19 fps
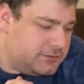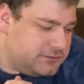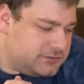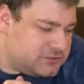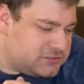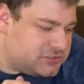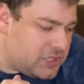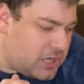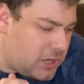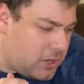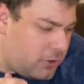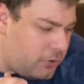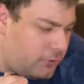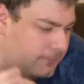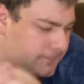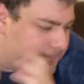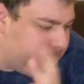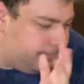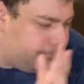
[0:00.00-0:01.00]

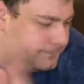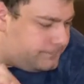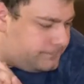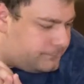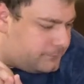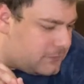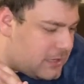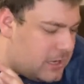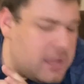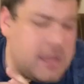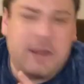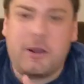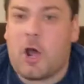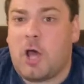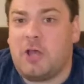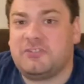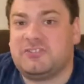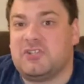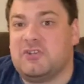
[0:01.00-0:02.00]
So, and
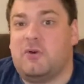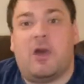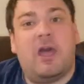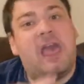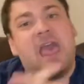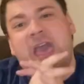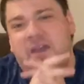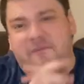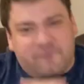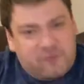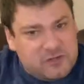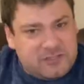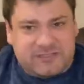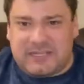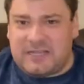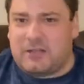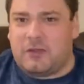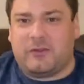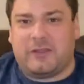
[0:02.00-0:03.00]
also, every
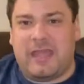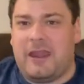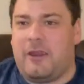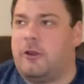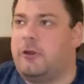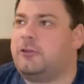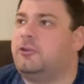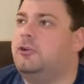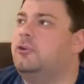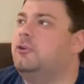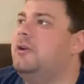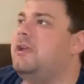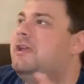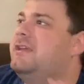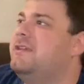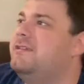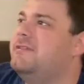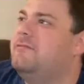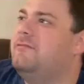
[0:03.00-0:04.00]
single character
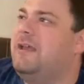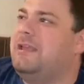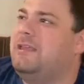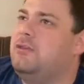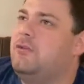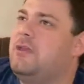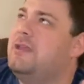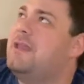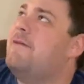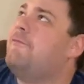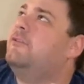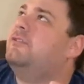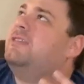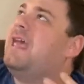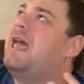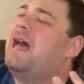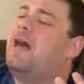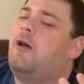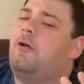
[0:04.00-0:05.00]
is, like, you can never
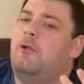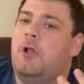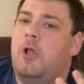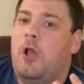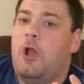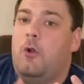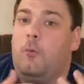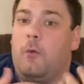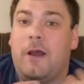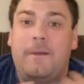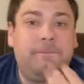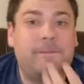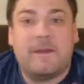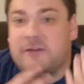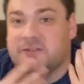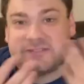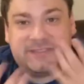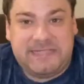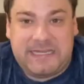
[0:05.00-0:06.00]
tell what
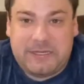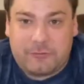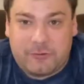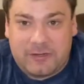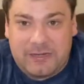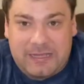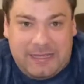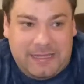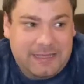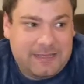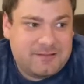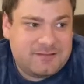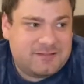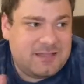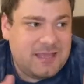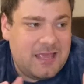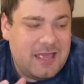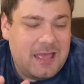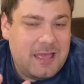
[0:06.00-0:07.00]
their secret
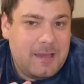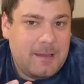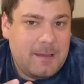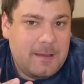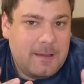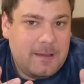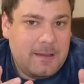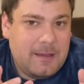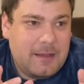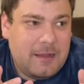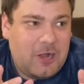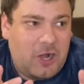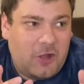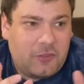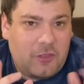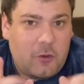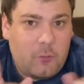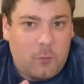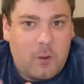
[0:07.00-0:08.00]
is.
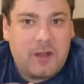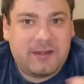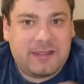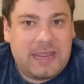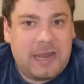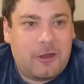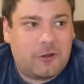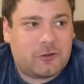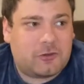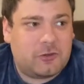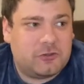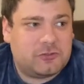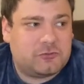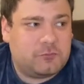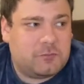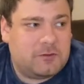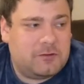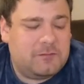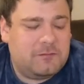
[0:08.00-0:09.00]
Although one character's
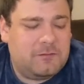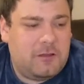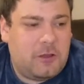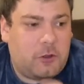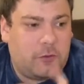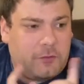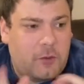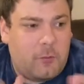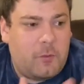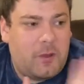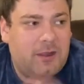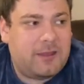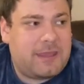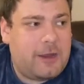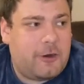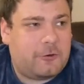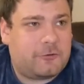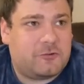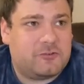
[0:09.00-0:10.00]

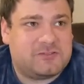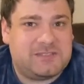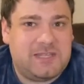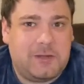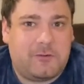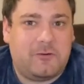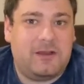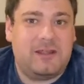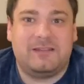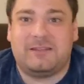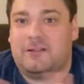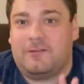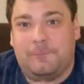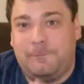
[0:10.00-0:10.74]
secret is